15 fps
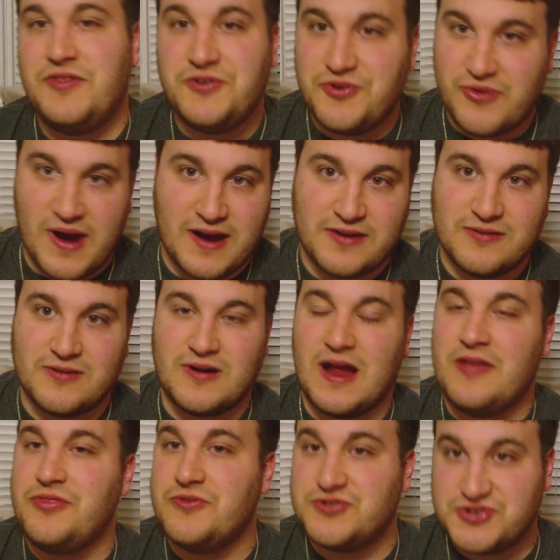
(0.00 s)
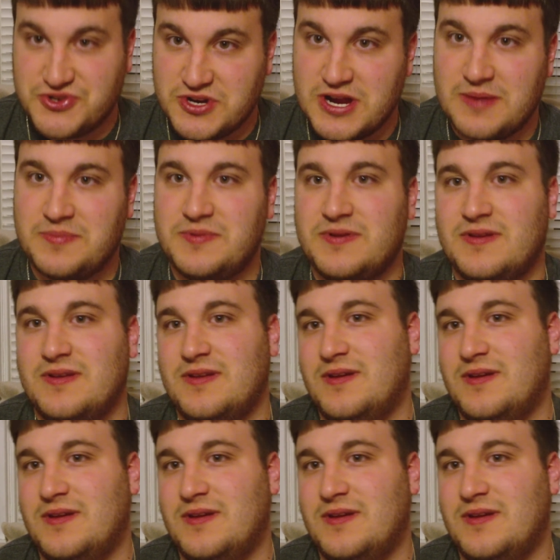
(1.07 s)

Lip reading: the director and the script.